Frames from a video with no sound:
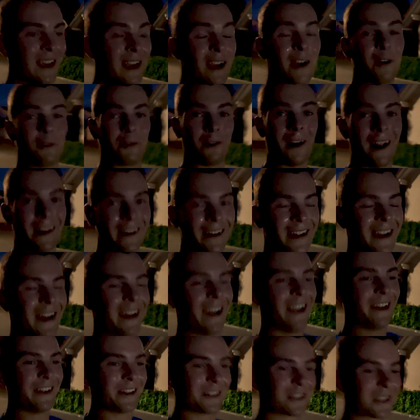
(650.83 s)
run
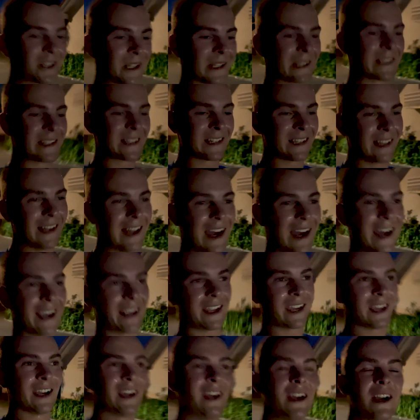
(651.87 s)
and not just like
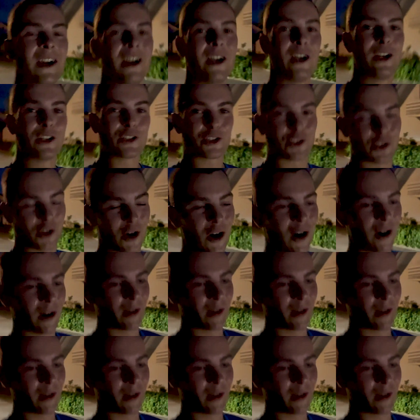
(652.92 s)
jog or